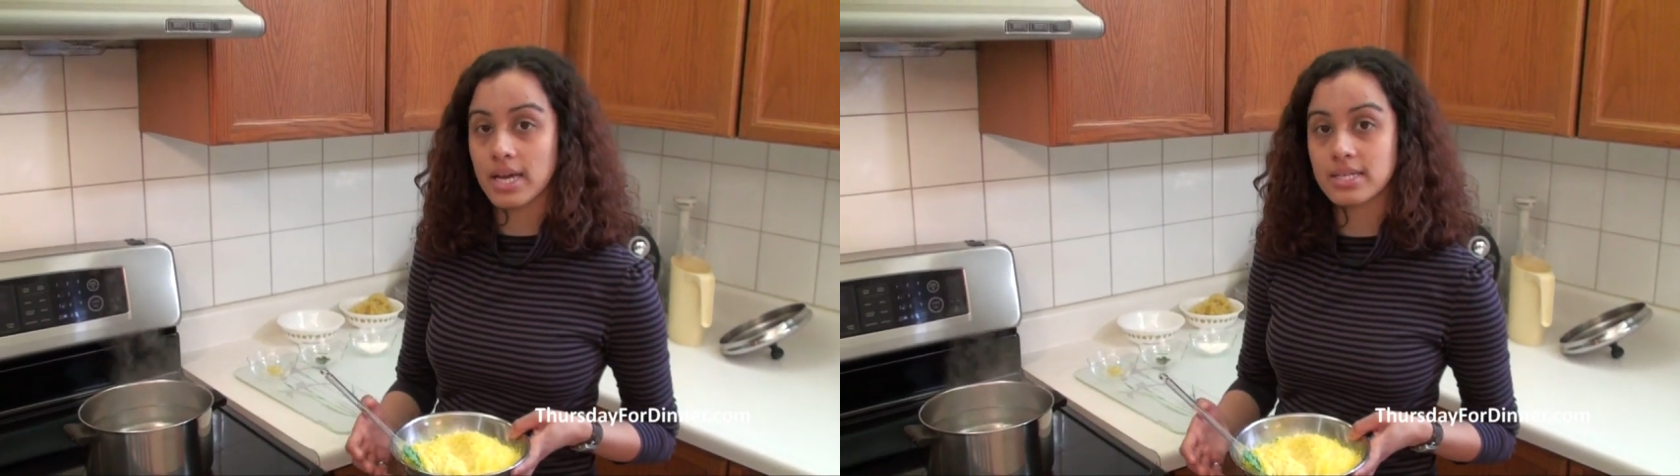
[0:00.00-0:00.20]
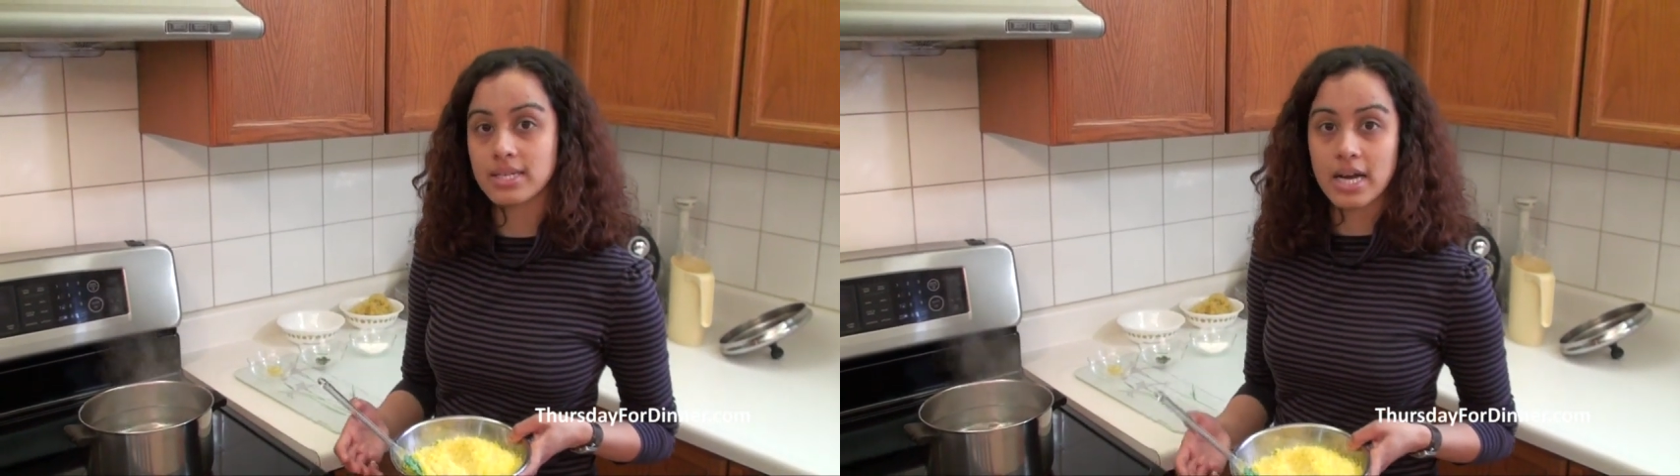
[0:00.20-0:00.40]

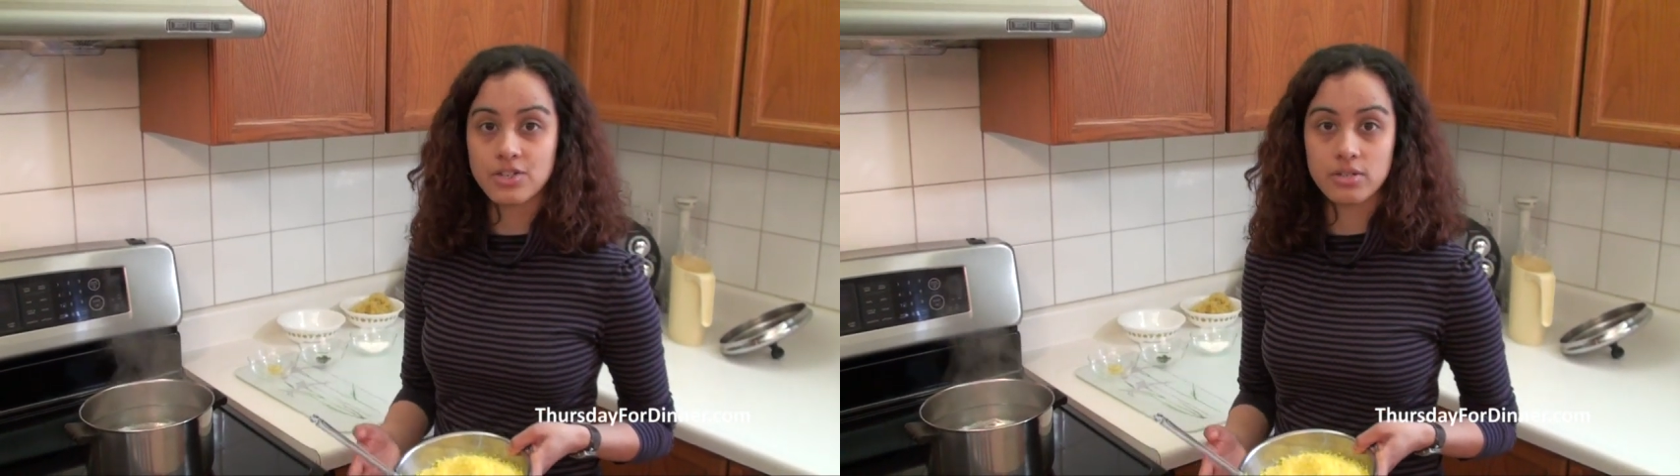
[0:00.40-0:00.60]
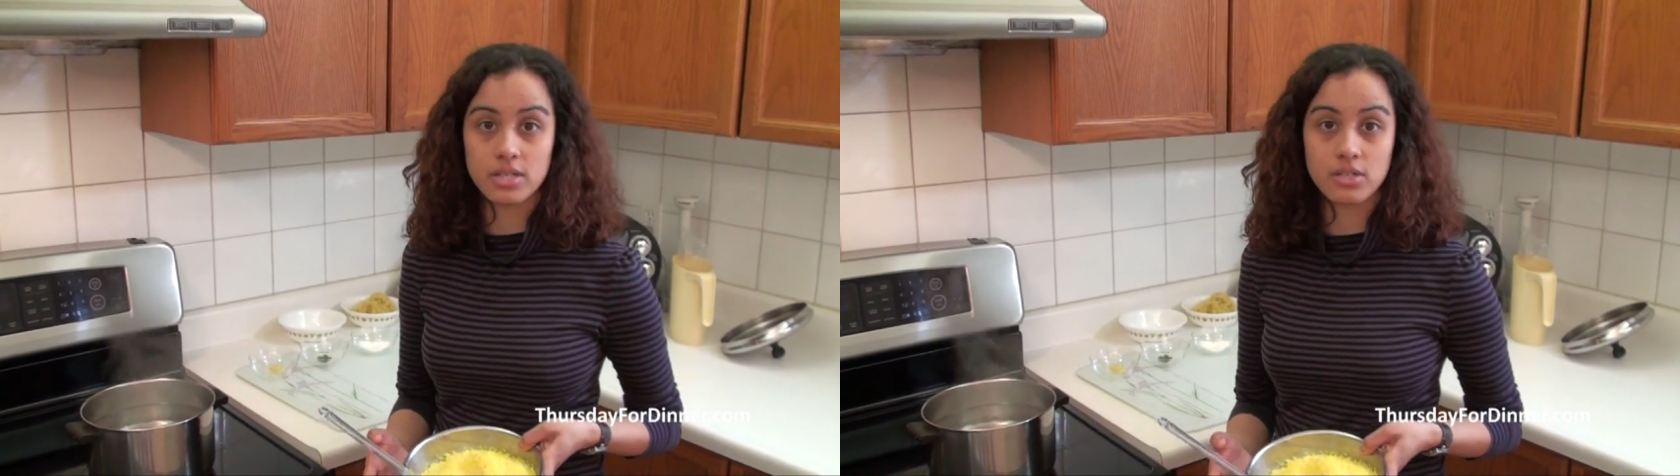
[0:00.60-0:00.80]
nice
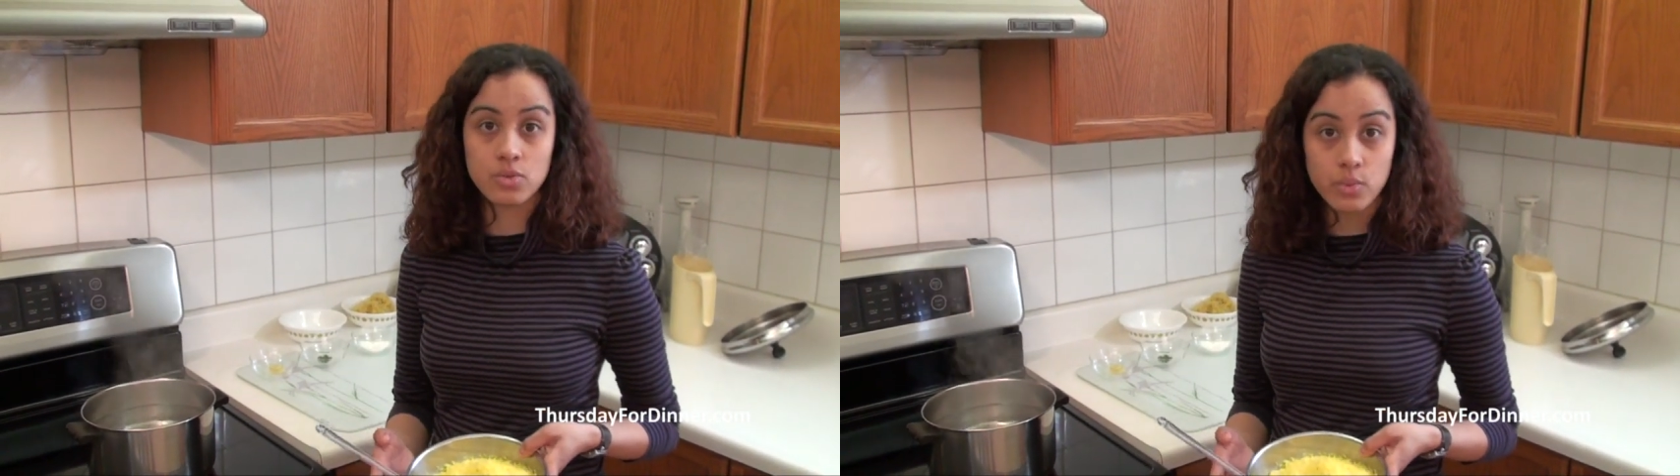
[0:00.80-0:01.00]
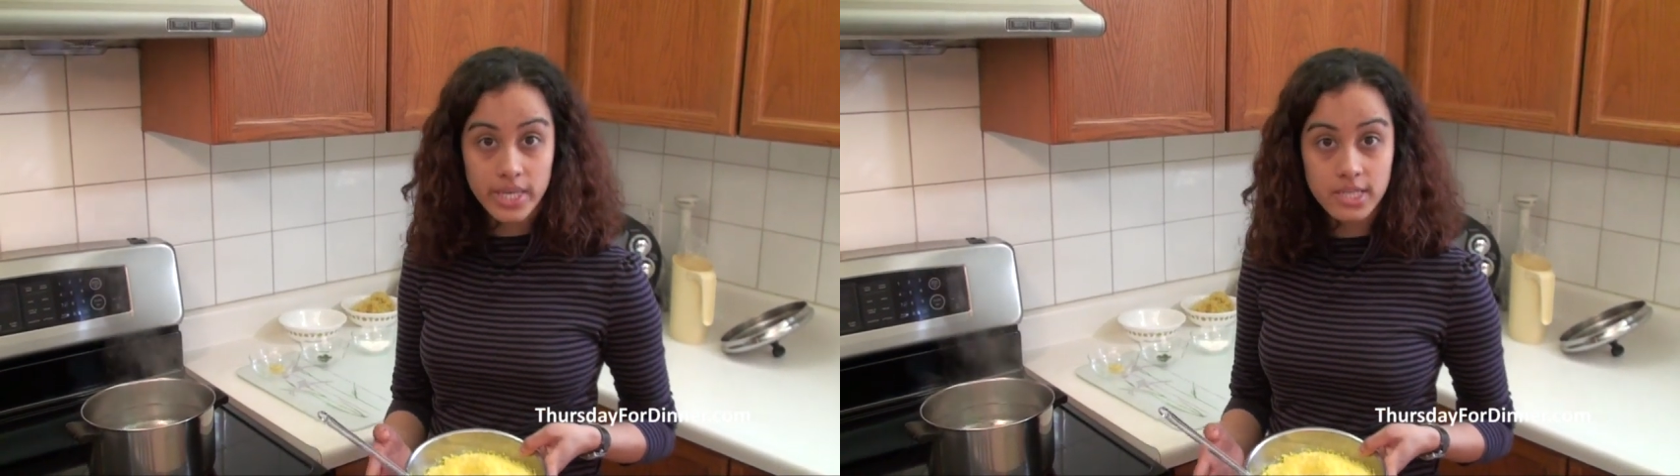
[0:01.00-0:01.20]
naturally
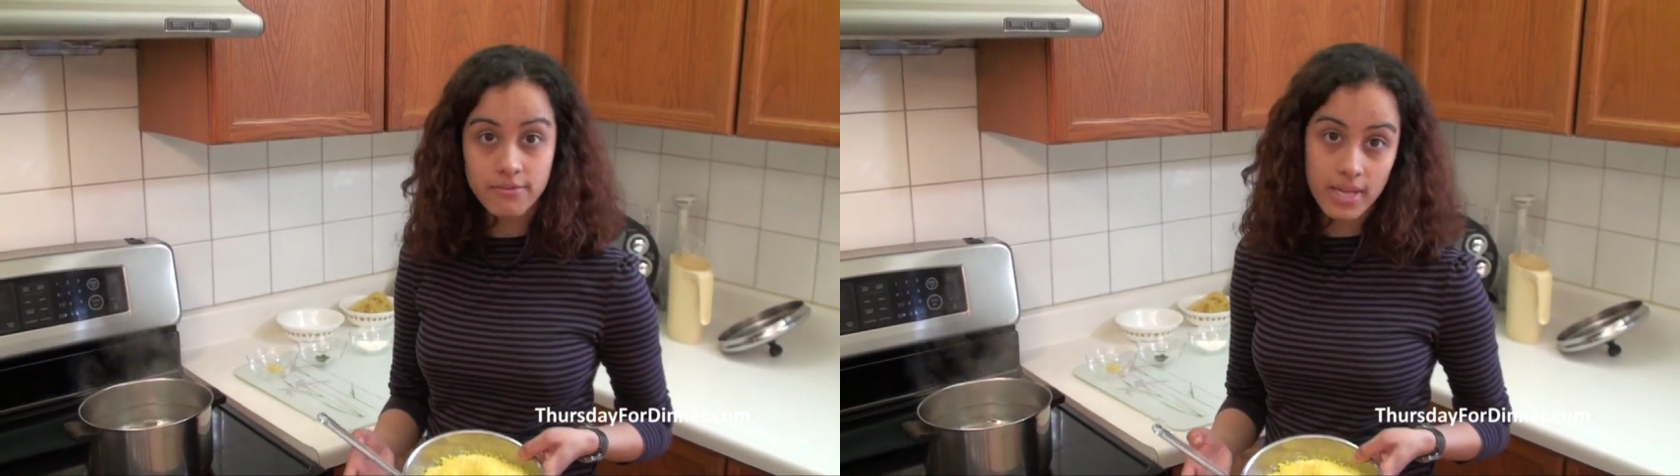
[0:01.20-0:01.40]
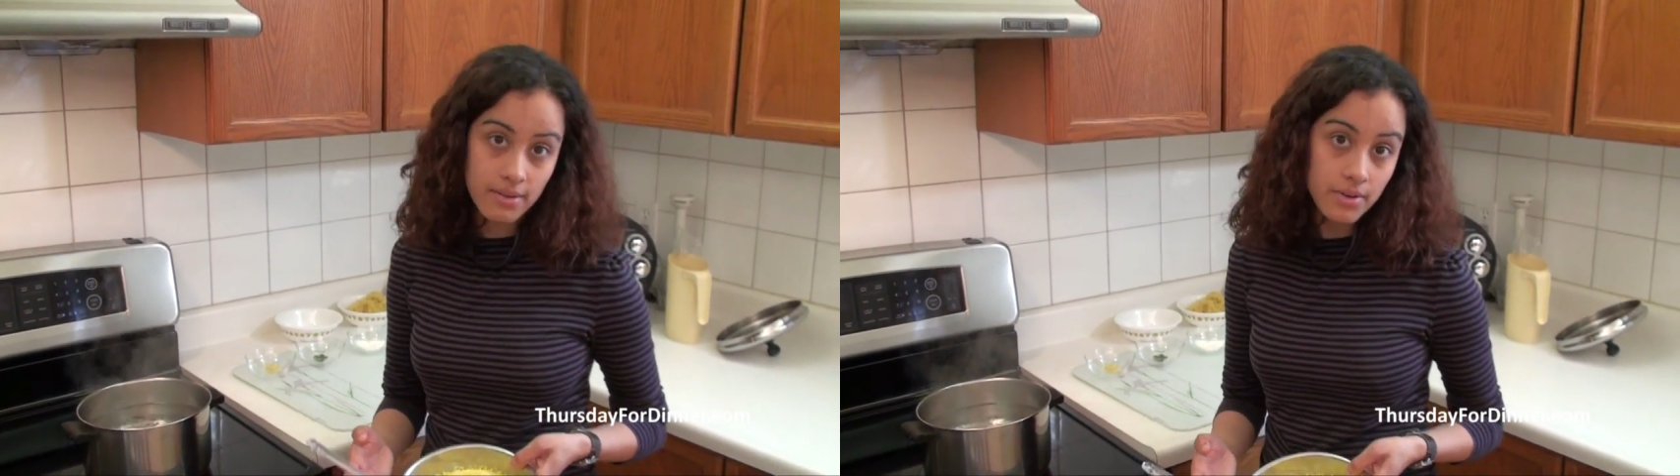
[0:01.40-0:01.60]
sweet
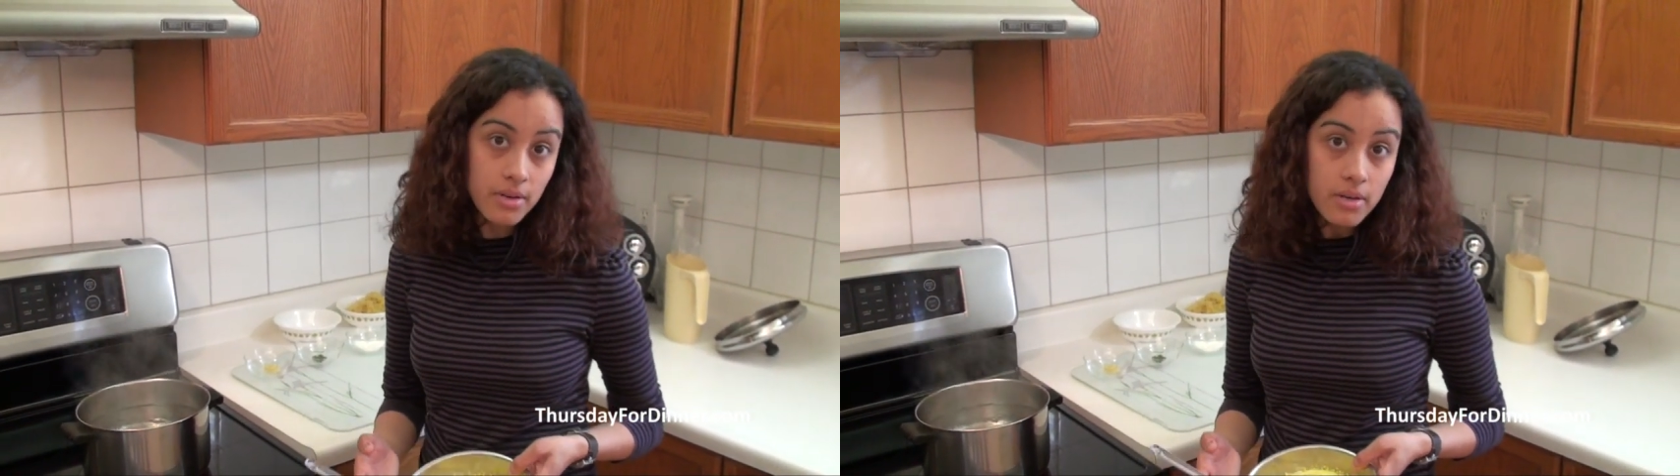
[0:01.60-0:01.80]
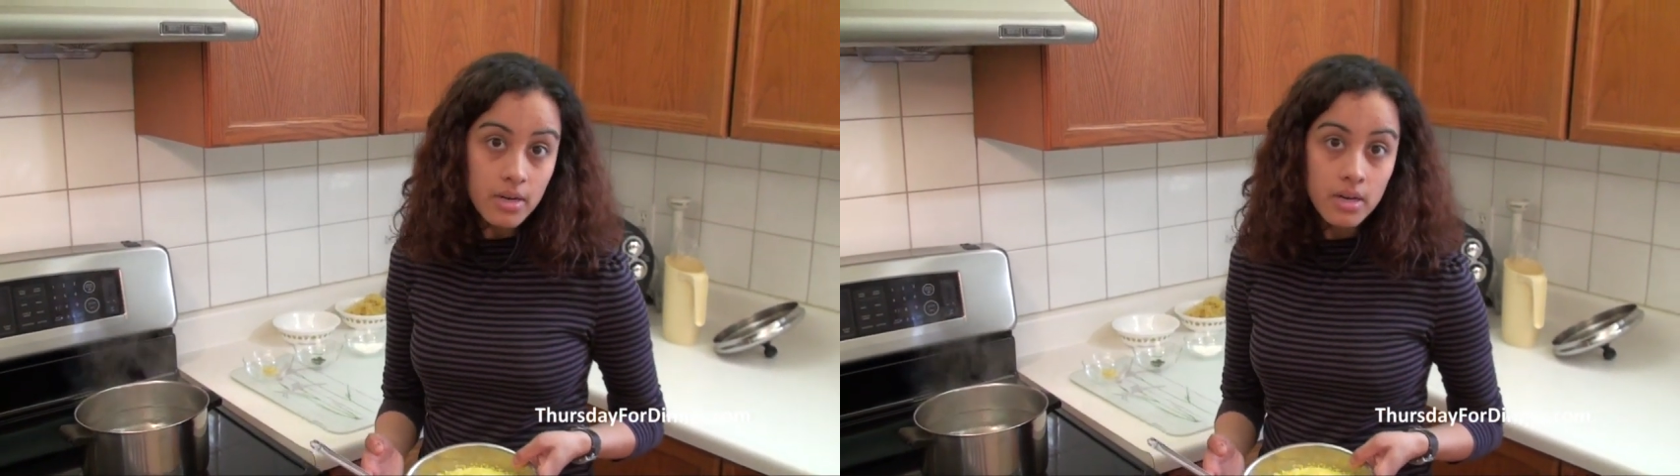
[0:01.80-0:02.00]
flavor,